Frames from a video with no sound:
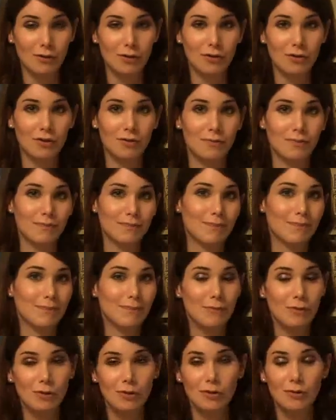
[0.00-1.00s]
you should
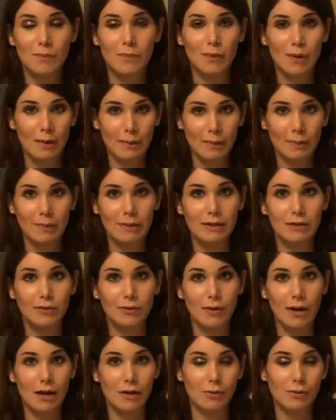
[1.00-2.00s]
probably
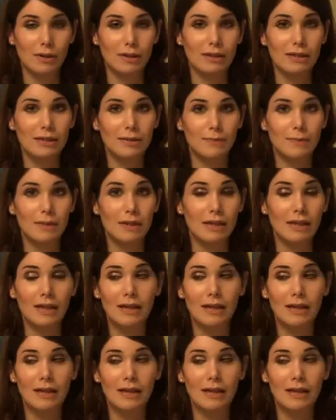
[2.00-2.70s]
try to at least be